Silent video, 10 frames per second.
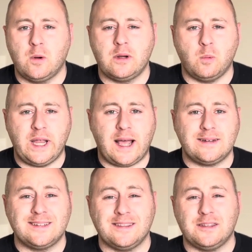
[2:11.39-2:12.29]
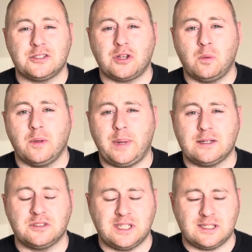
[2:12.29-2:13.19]
We had the solar panel
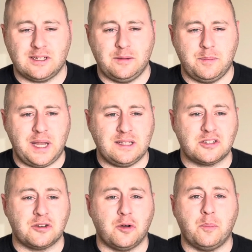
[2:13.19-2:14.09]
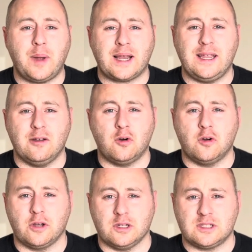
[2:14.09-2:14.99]
system installed back in
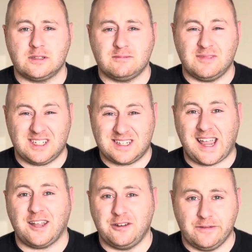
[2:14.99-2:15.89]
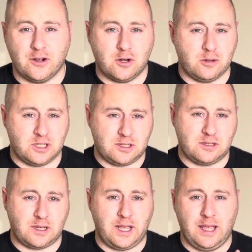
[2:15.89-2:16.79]
August, the 2nd of August
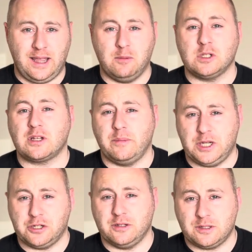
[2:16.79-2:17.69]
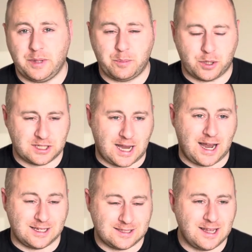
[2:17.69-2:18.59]
it was commissioned, to be
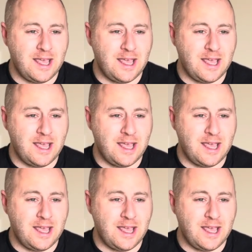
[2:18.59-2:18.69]
precise.